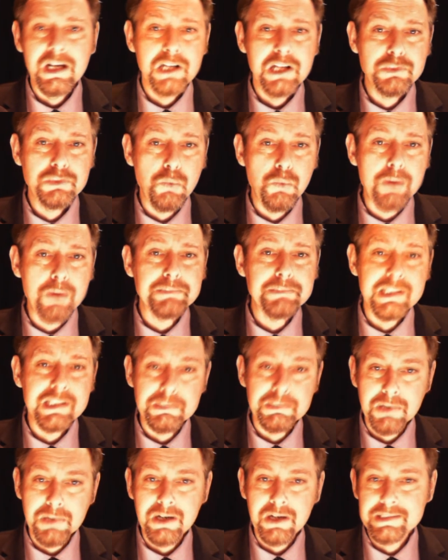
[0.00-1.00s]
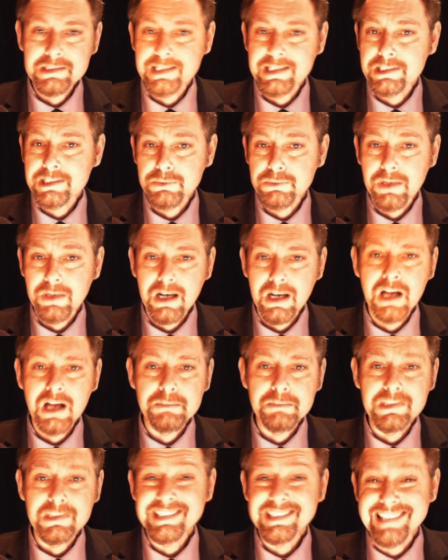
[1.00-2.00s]
has whipped his party into
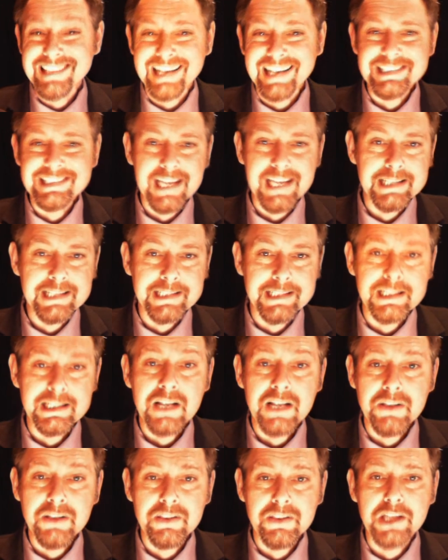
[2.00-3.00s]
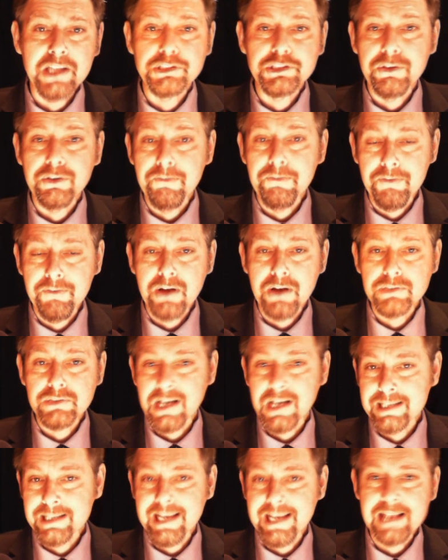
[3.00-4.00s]
alignment, dictating that they should vote
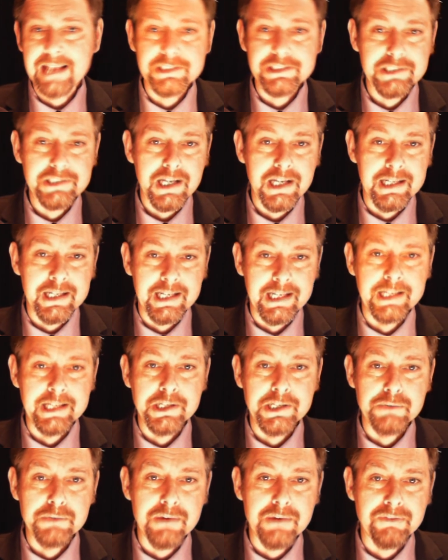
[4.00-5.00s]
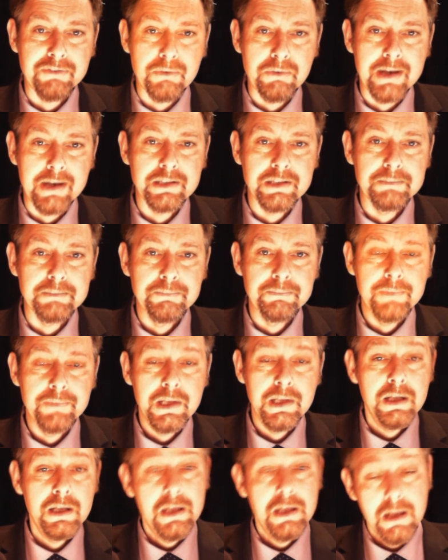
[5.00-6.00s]
against an EU referendum.
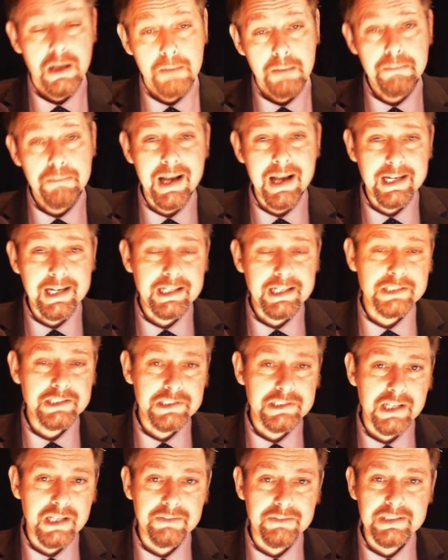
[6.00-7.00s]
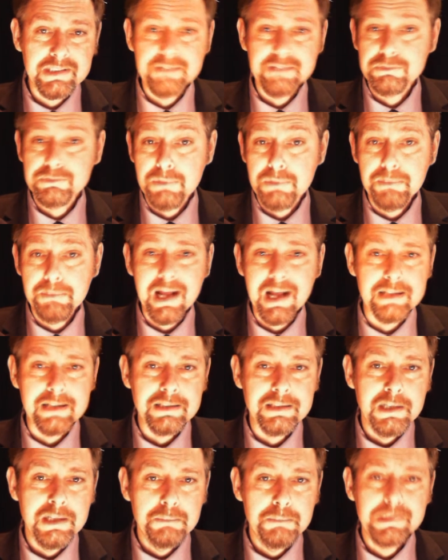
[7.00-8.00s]
Many Conservatives rebel,
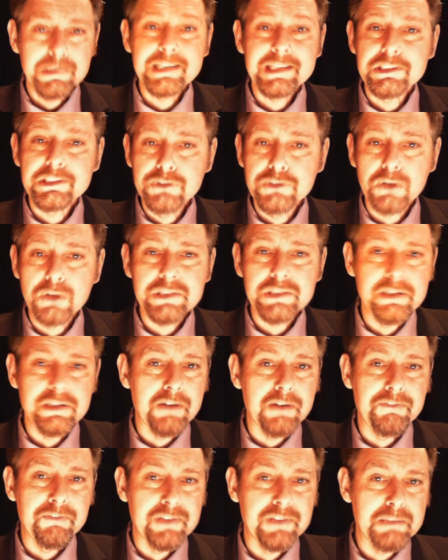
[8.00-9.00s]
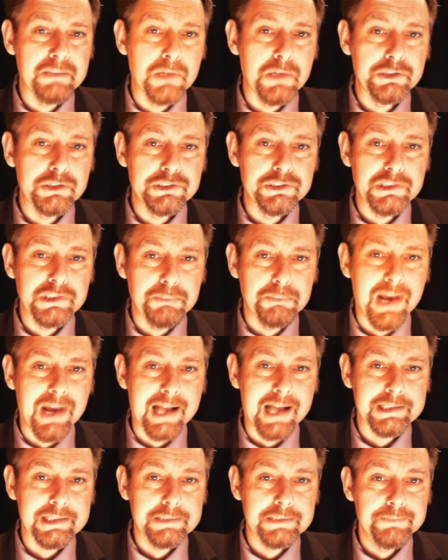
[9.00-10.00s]
but it's not enough for the motion to
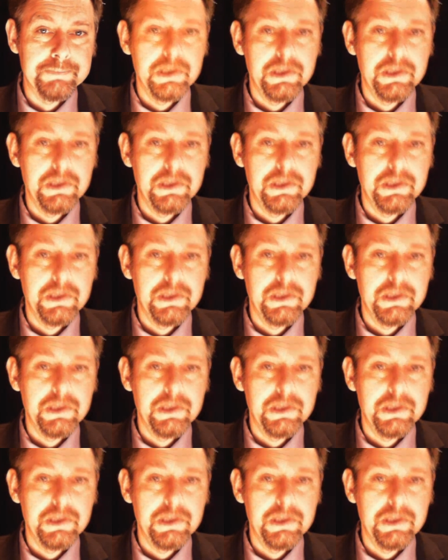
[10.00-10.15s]
pass.